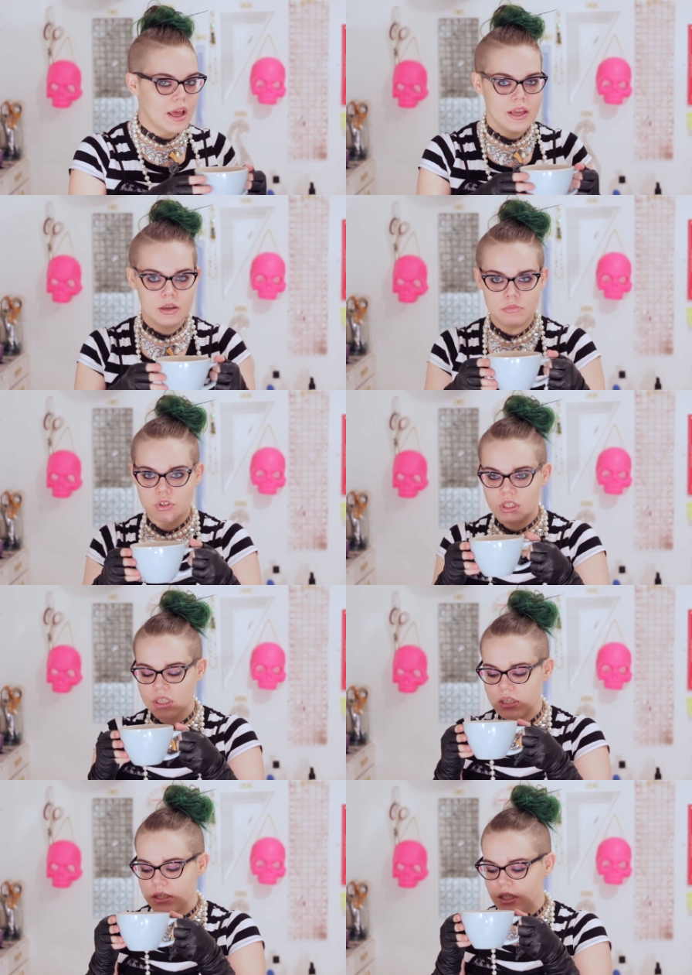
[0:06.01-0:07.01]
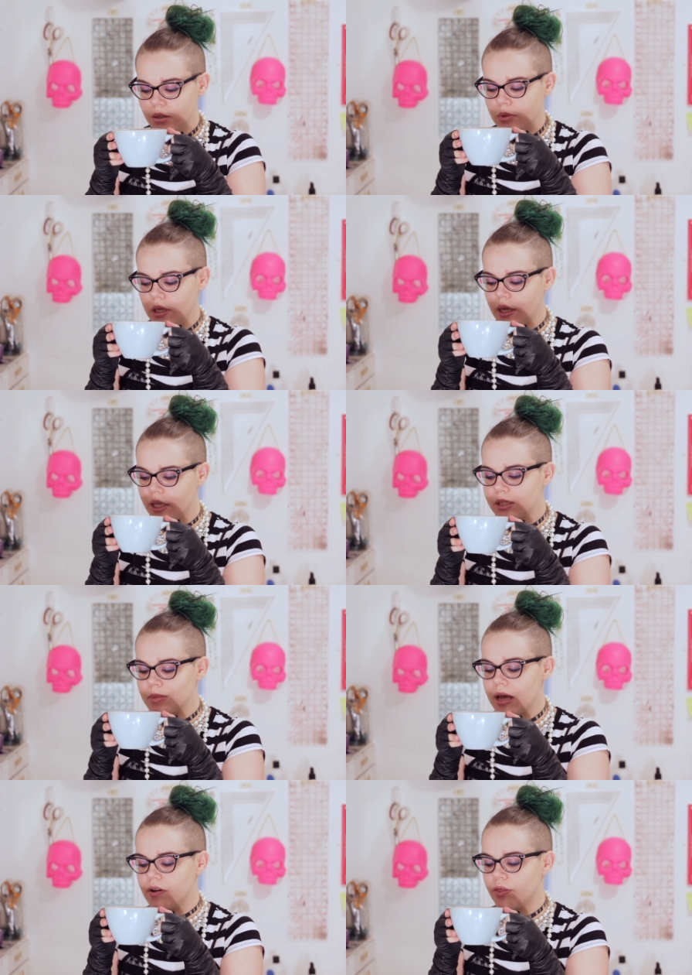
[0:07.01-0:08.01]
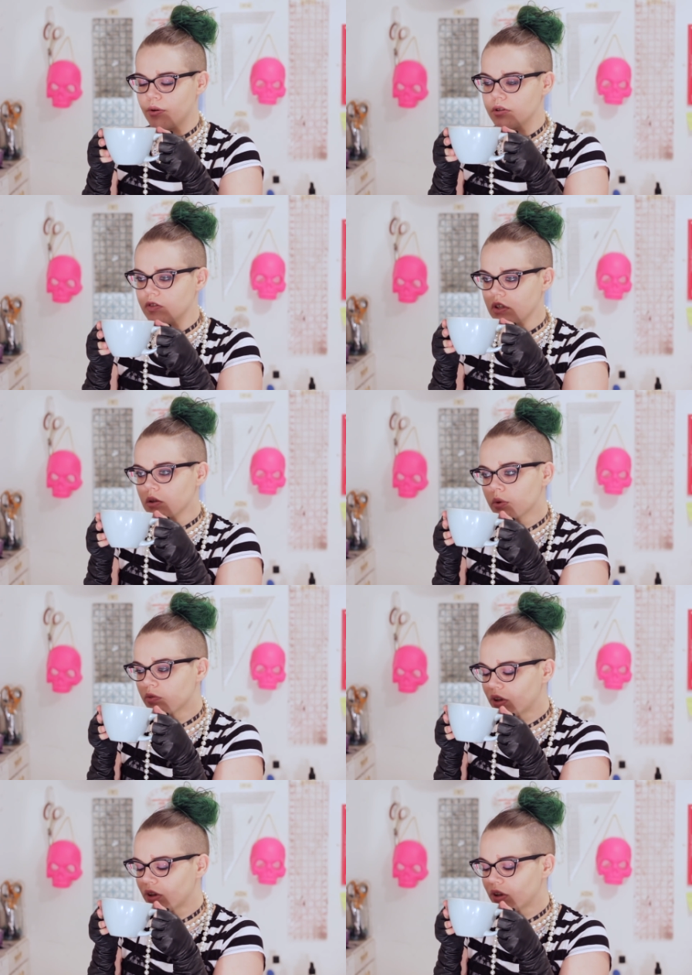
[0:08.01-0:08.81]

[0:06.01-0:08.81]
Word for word: I am drinking tea because my throat's filled with